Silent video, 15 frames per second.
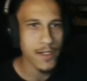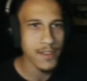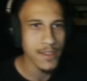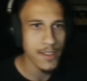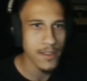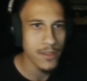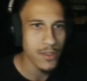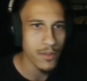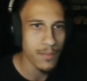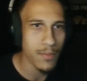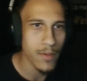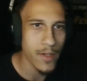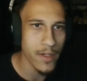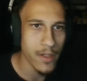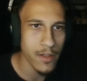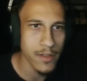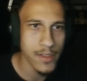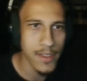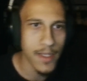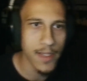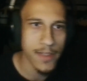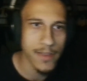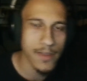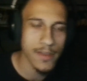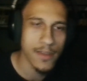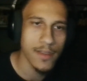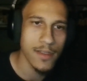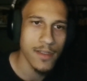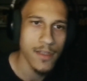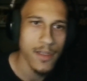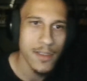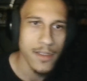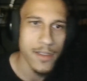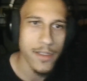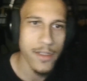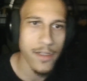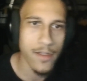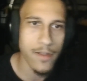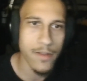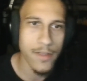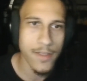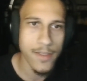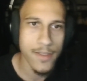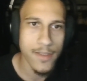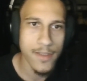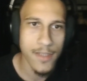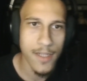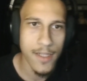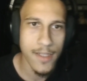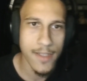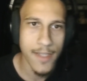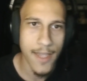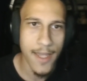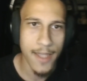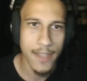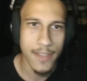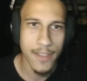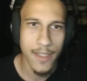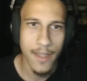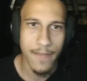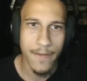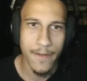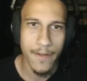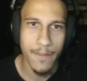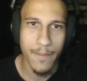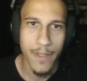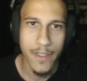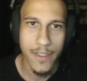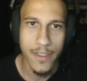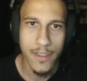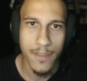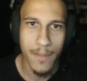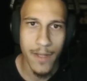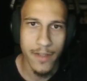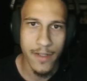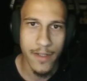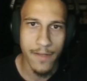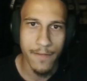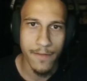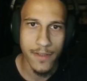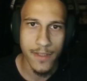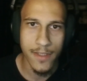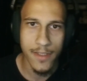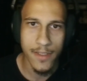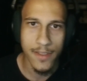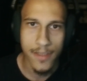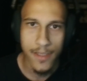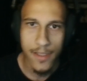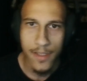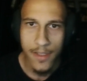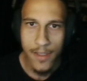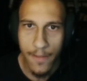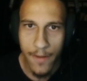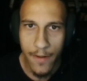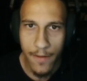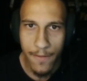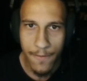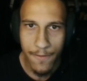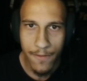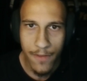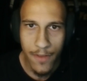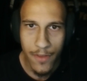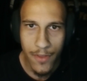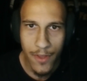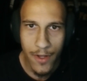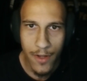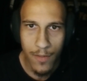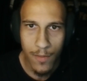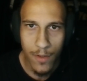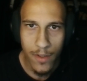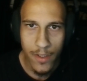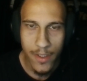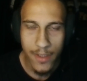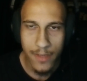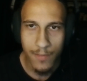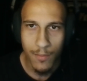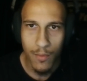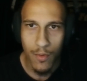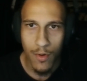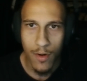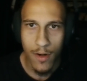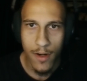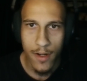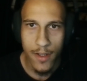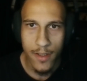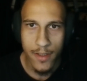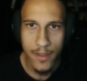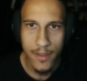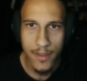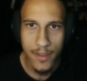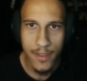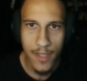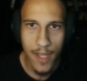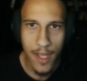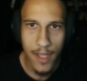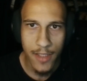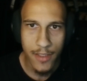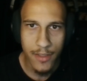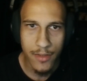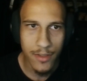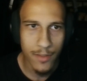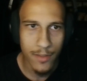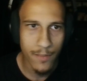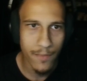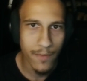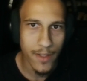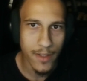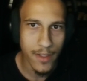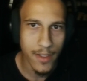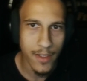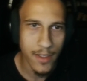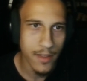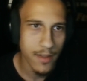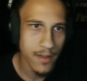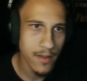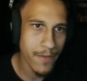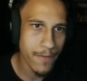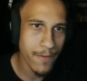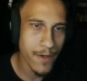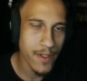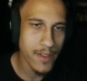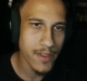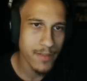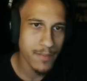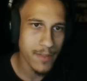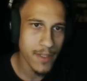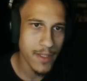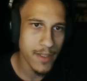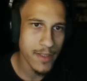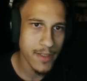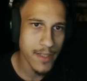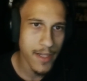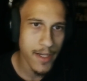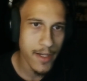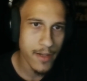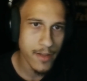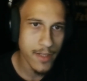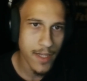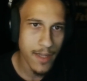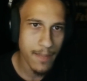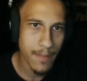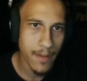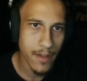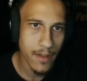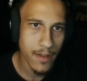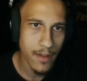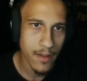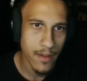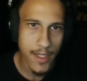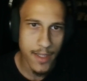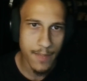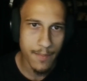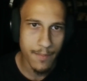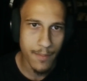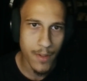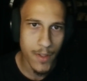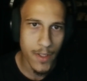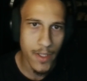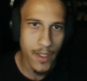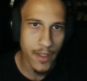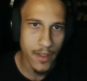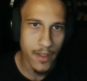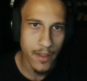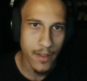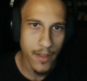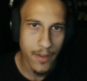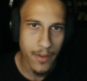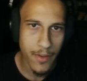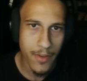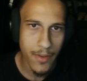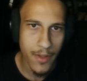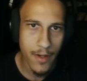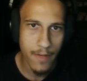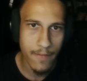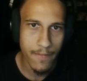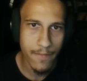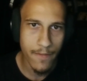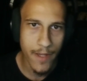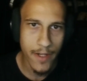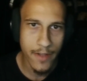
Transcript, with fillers: Frosty 2.0 says, you know, this does actually have a good message about differences, even if the third one is more not YouTube friendly. The first being stereotyping, second bullying, and the third